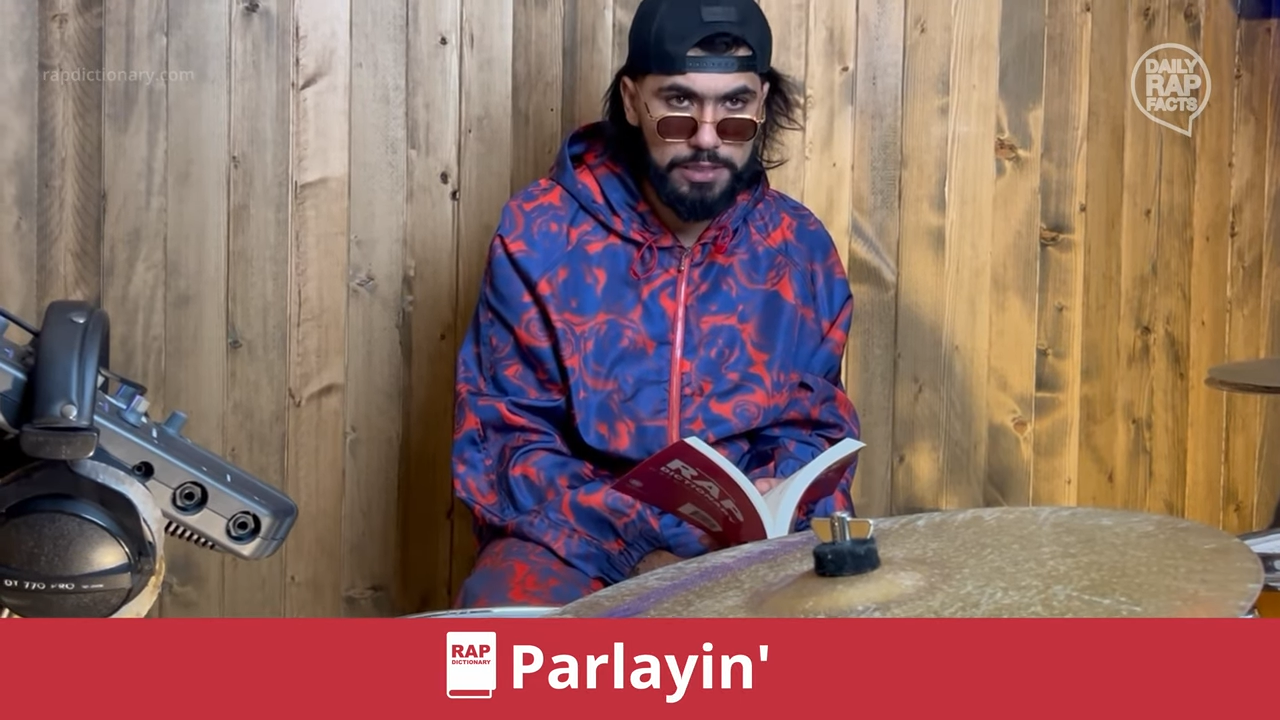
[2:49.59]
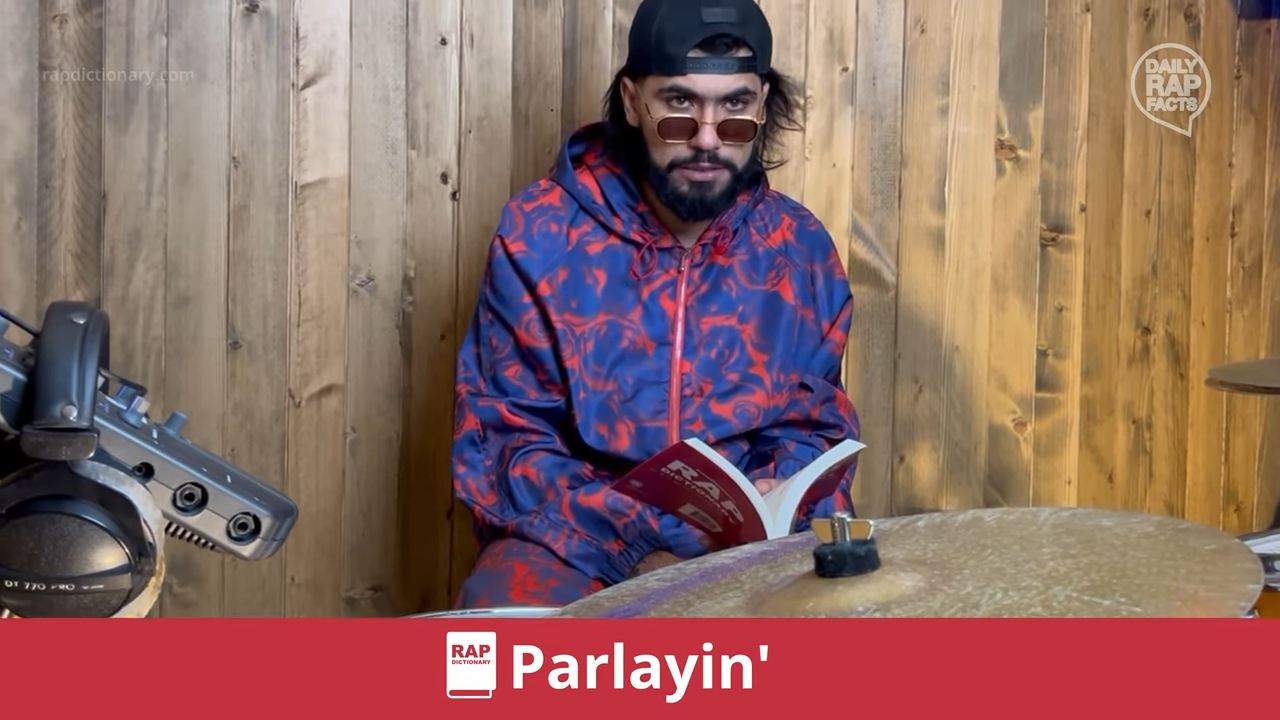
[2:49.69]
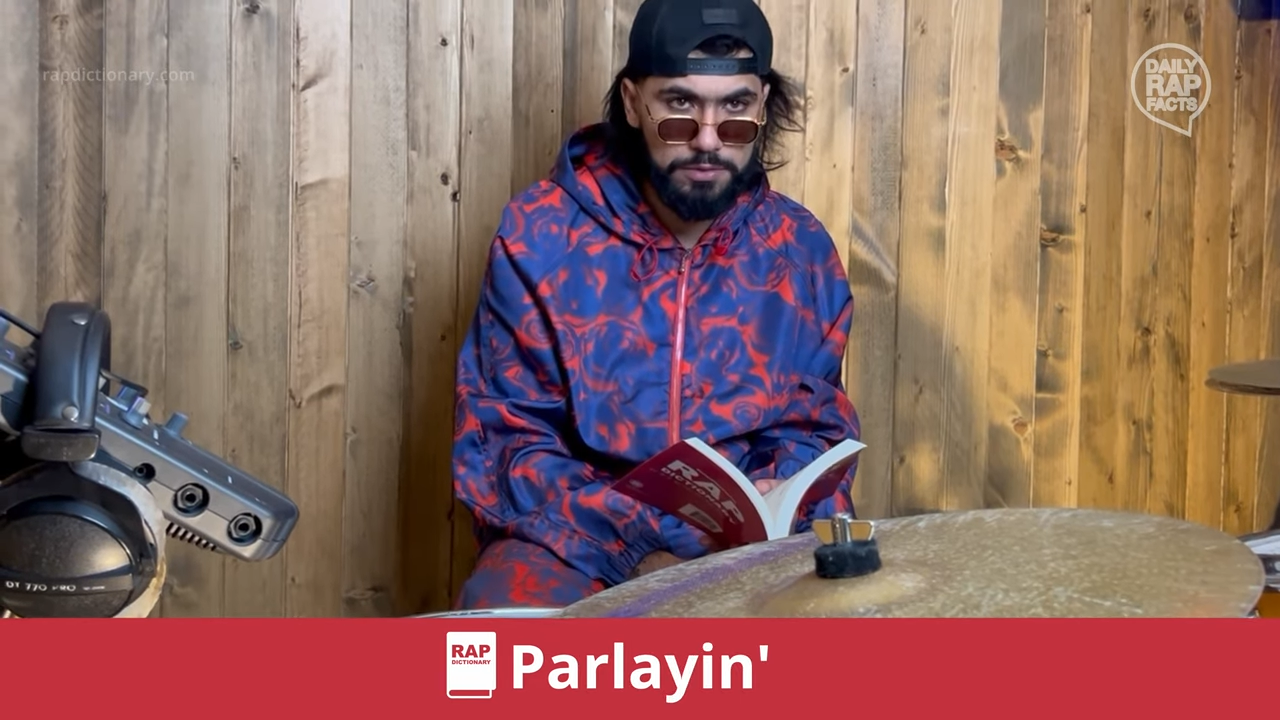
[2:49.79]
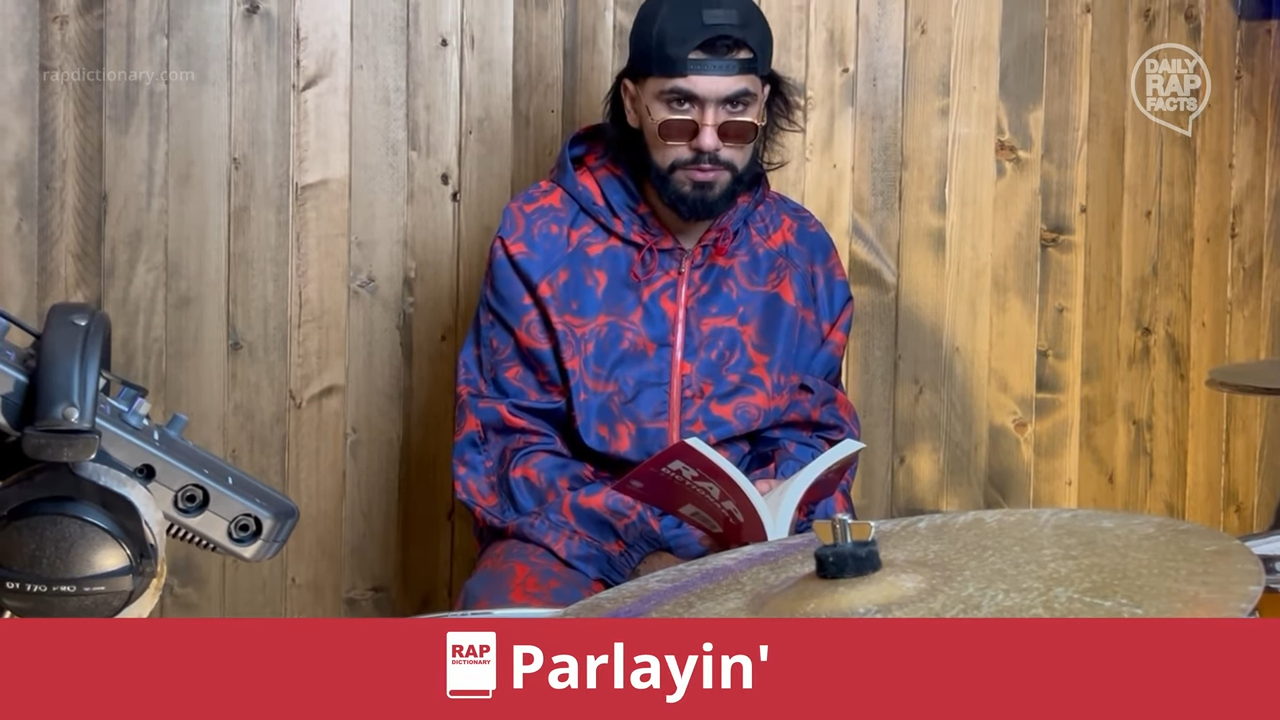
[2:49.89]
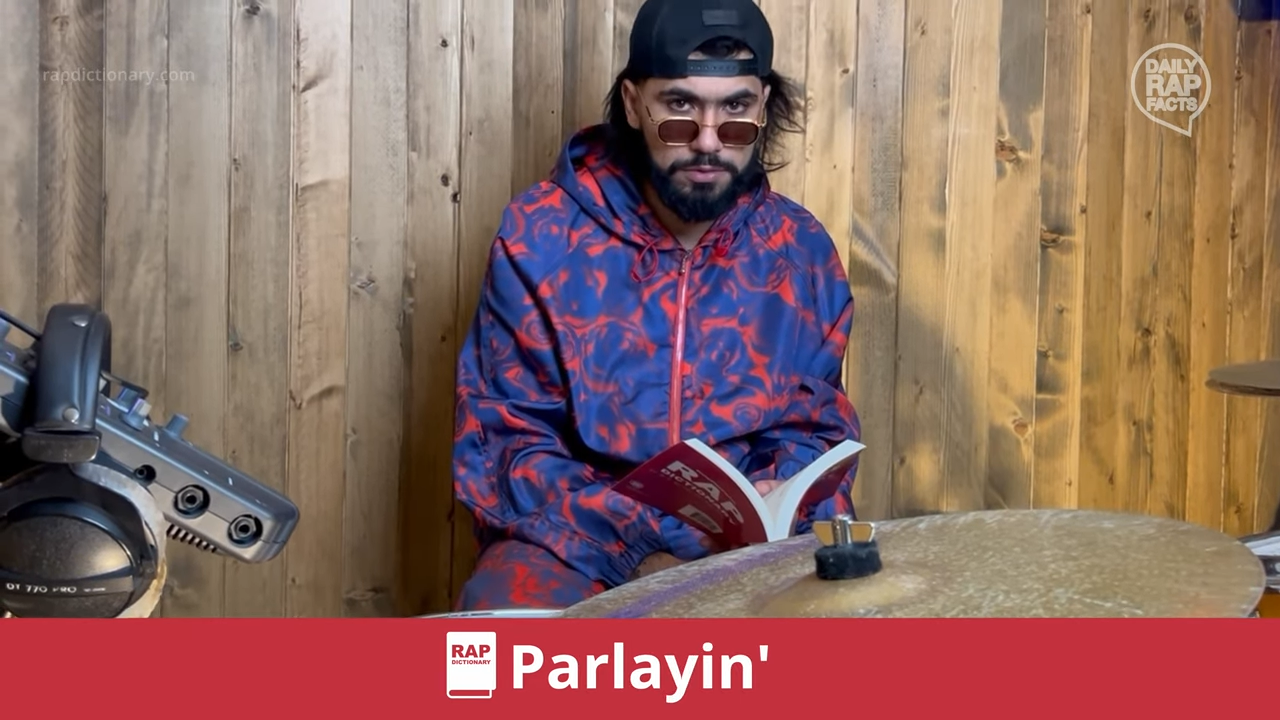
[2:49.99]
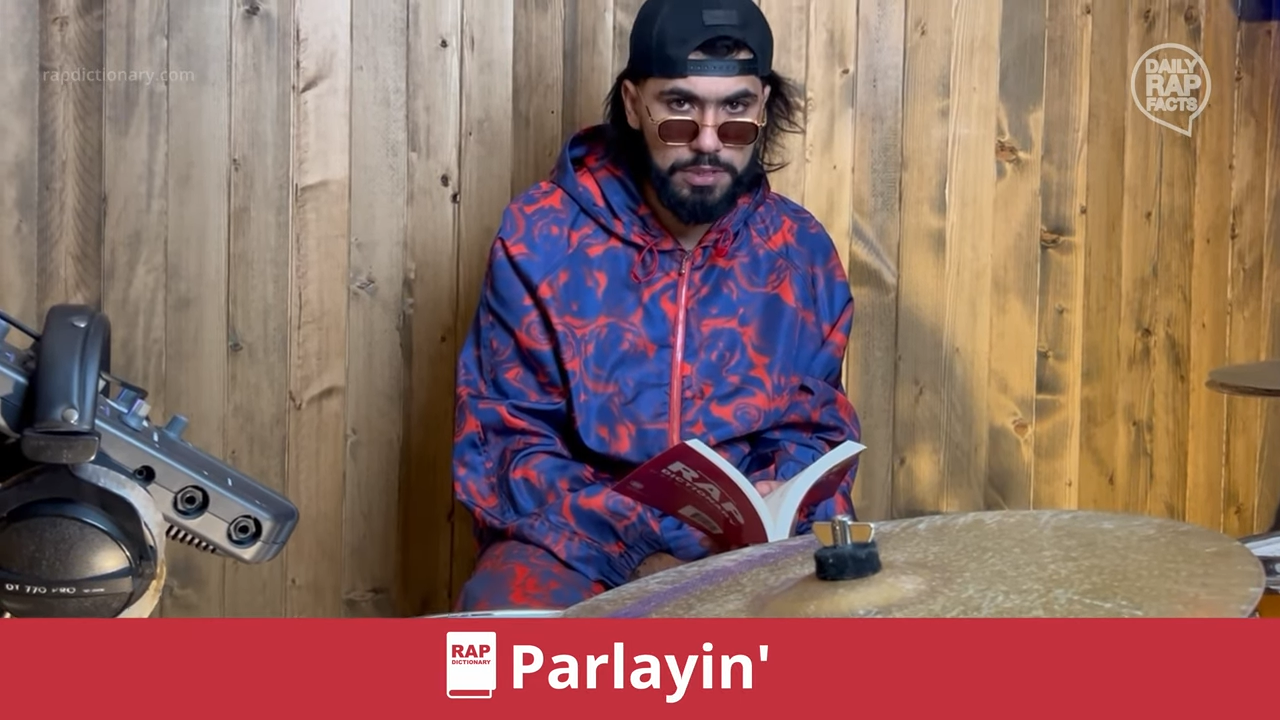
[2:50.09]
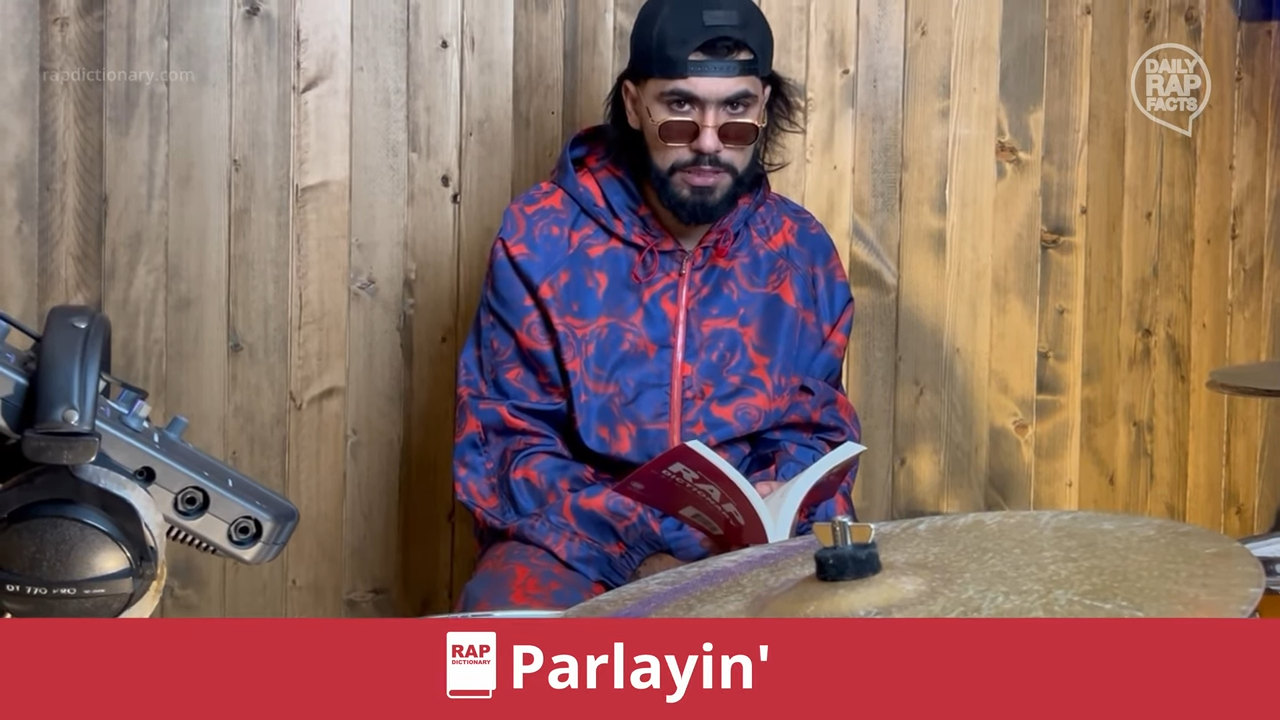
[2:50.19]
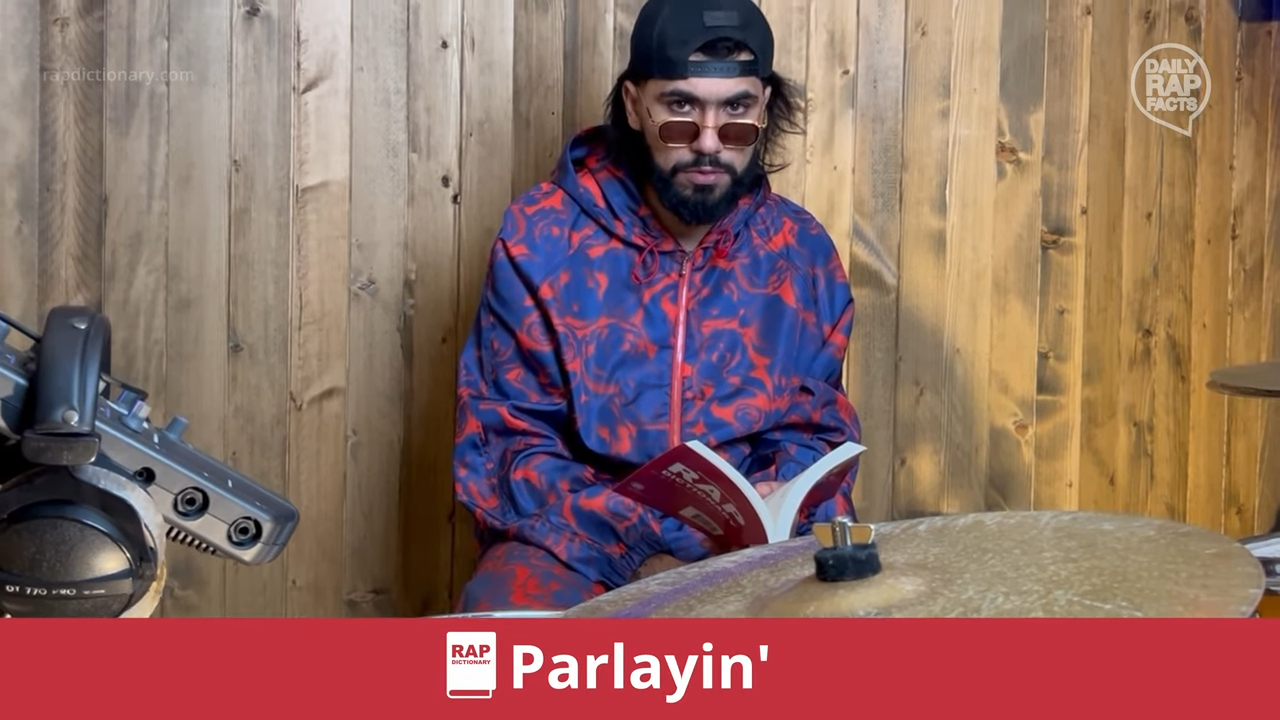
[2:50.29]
that's that's